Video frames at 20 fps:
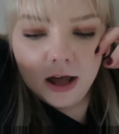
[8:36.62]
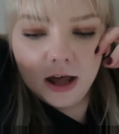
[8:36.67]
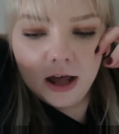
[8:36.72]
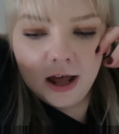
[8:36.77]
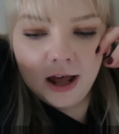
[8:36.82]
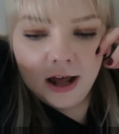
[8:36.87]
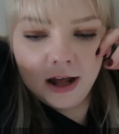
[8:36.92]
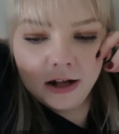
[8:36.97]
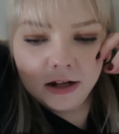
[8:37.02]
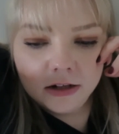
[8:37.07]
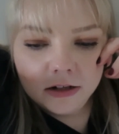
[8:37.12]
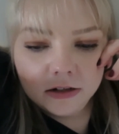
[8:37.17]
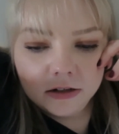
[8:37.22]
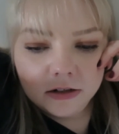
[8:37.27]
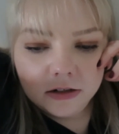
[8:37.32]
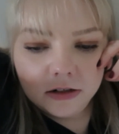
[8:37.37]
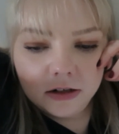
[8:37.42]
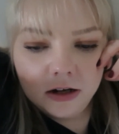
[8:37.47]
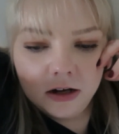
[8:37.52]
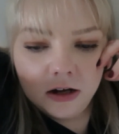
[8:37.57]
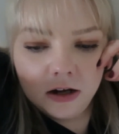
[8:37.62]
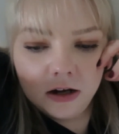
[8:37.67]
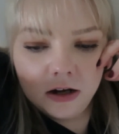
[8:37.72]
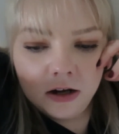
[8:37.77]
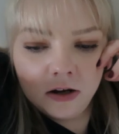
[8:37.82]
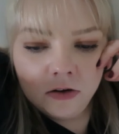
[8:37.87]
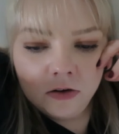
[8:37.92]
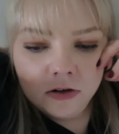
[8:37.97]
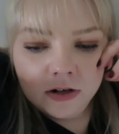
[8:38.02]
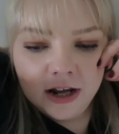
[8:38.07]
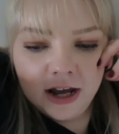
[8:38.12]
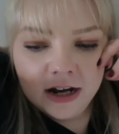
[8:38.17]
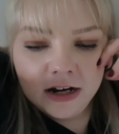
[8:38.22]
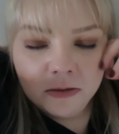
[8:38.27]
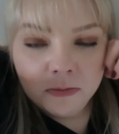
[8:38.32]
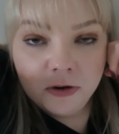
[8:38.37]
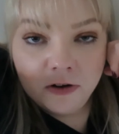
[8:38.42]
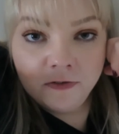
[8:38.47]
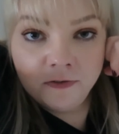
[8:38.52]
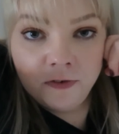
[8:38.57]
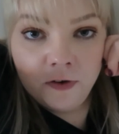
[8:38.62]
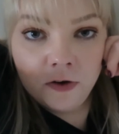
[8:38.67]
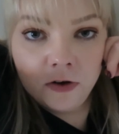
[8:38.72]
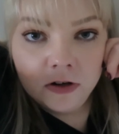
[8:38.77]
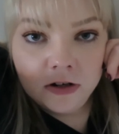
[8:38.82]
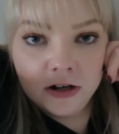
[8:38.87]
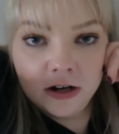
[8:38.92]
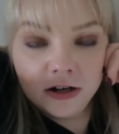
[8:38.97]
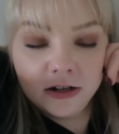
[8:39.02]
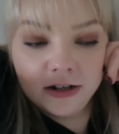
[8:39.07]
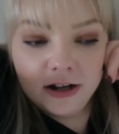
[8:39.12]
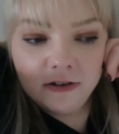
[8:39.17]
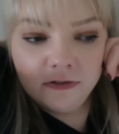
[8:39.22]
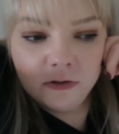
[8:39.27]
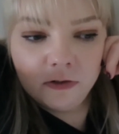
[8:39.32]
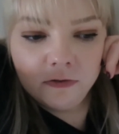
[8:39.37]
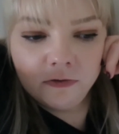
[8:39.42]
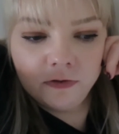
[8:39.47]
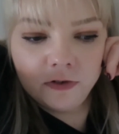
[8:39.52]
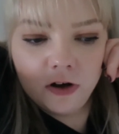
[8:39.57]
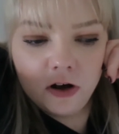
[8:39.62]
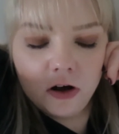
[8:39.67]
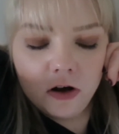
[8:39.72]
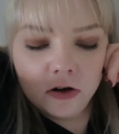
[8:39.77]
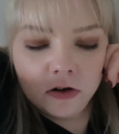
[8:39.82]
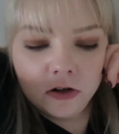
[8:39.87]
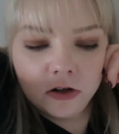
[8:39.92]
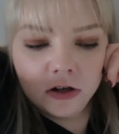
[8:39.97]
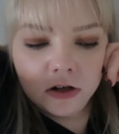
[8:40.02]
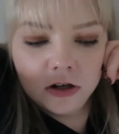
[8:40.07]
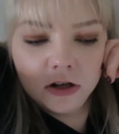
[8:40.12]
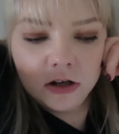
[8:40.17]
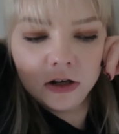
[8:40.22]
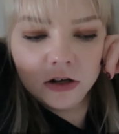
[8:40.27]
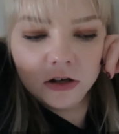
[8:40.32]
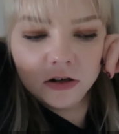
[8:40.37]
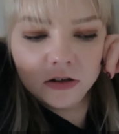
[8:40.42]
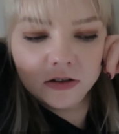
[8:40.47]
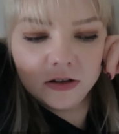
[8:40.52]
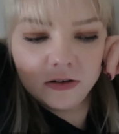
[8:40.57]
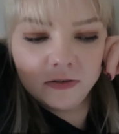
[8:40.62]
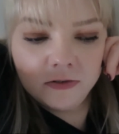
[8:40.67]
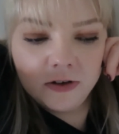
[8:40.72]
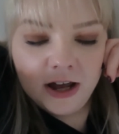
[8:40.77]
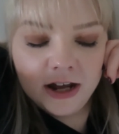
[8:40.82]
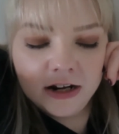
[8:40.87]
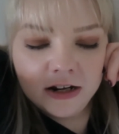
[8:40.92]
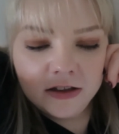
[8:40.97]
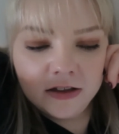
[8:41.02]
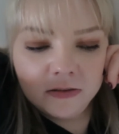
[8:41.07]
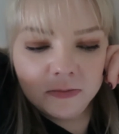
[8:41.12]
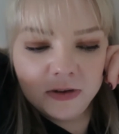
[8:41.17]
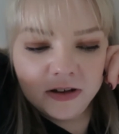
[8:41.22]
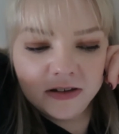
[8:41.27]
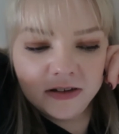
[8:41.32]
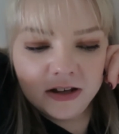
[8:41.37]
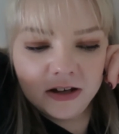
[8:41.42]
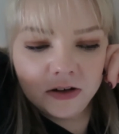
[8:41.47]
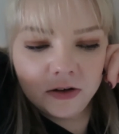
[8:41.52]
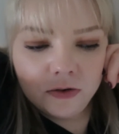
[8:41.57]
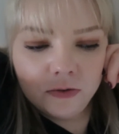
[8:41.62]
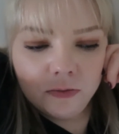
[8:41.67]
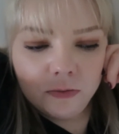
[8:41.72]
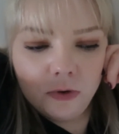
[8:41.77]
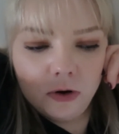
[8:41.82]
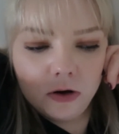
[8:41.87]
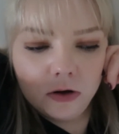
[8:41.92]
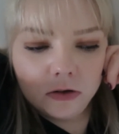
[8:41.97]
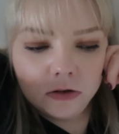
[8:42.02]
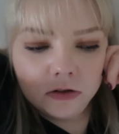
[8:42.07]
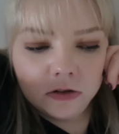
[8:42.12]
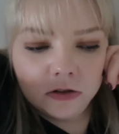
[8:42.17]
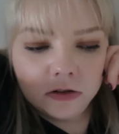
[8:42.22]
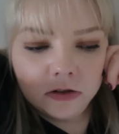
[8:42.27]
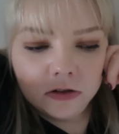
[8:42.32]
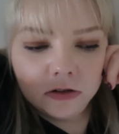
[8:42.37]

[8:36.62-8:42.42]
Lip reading: And I'm going to edit my 3rd Devon vlog, because I've edited my 2nd one.